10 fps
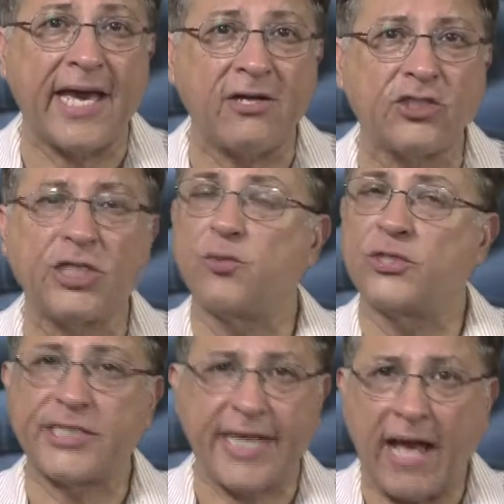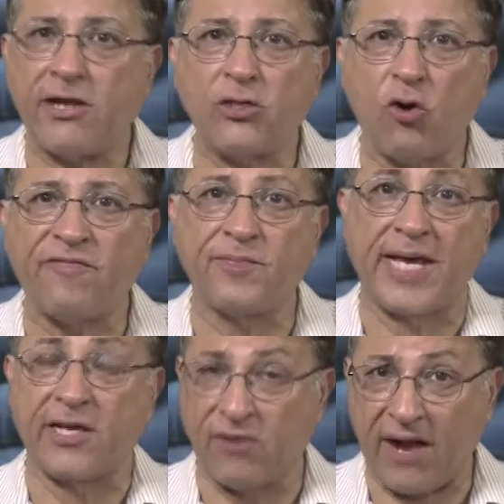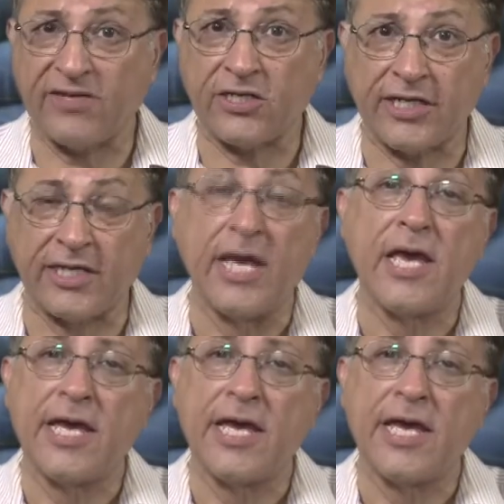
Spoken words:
energy was carried off by gravity